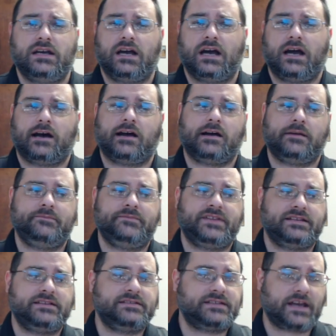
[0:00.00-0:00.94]
um,
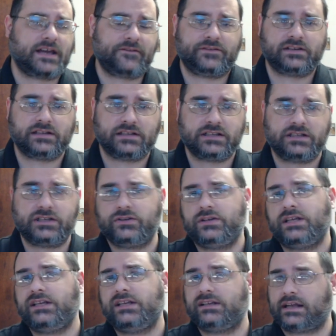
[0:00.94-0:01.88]
then definitely you
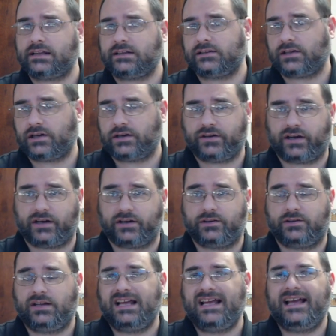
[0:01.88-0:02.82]
need a logo.
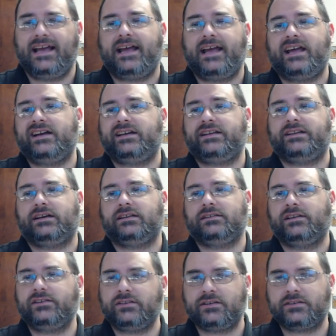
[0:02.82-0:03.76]
And a
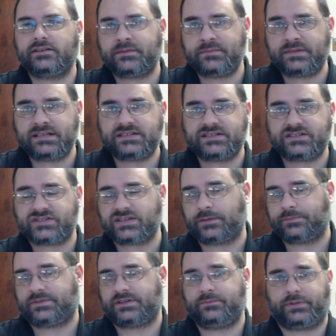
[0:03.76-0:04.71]
logo can be just
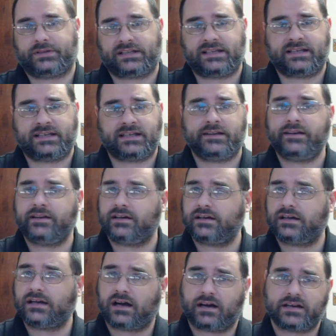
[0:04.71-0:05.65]
something plain.
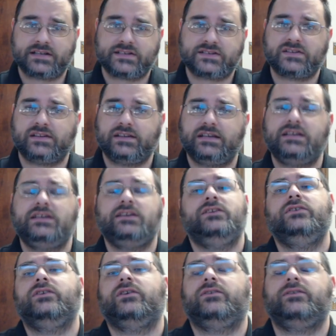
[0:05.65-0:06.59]
Honestly,
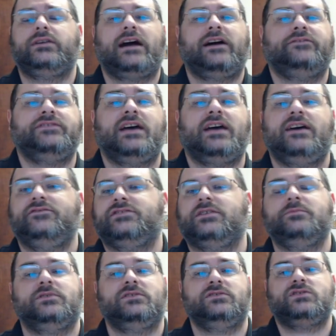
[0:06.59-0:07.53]
you don't have to have
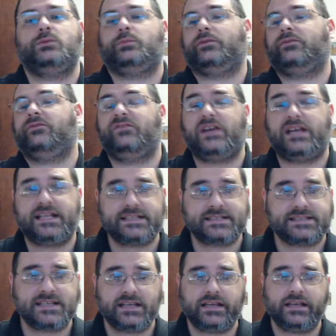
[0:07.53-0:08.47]
something super
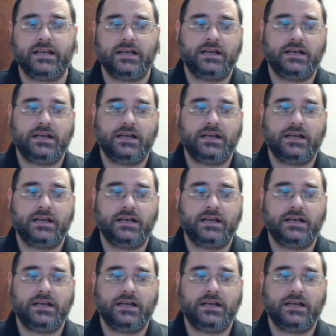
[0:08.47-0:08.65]
fancy.